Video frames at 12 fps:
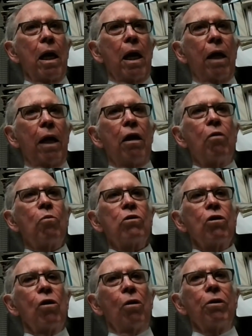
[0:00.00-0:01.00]
and it
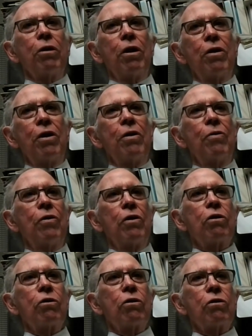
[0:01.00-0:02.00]
resulted in
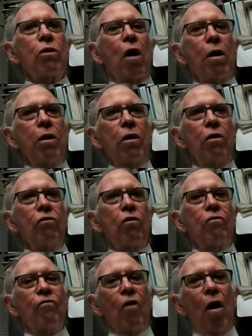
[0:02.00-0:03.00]
the Chinese
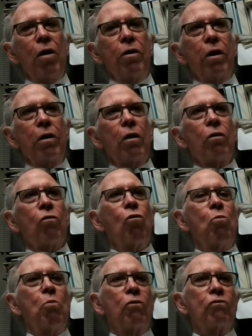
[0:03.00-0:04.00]
inviting a
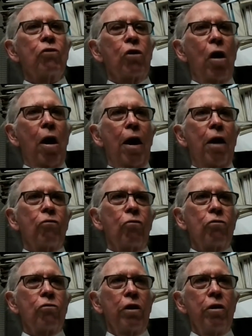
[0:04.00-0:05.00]
group of
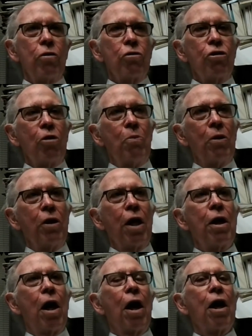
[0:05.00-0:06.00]
psychiatrists, leadership at
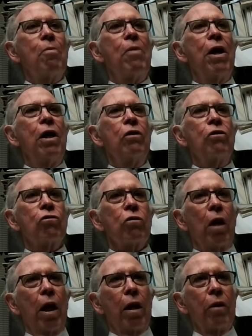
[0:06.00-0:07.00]
NIMH
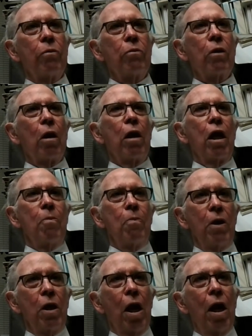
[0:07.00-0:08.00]
and
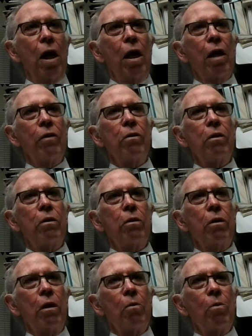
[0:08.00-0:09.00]
APA and
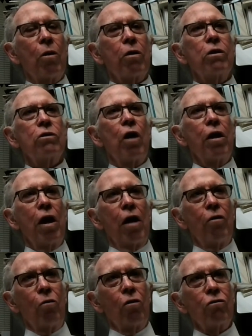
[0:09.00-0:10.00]
the American
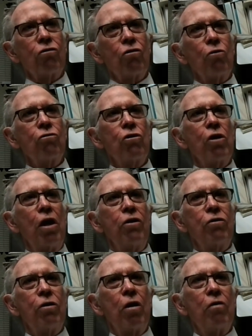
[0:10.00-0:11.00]
Psychiatric
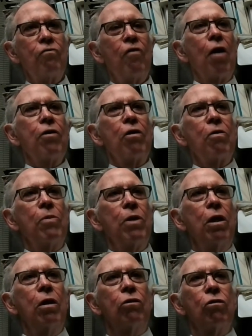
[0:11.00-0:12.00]
Association invited
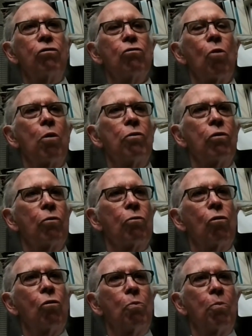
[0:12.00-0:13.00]
me to join the
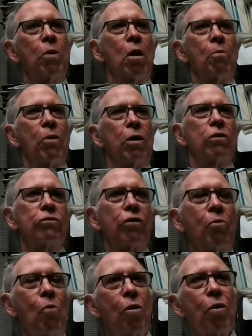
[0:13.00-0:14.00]
group because
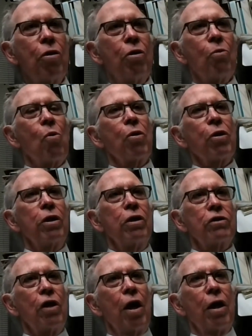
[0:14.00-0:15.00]
they wanted a working
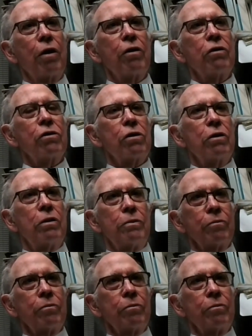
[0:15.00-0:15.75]
scientist.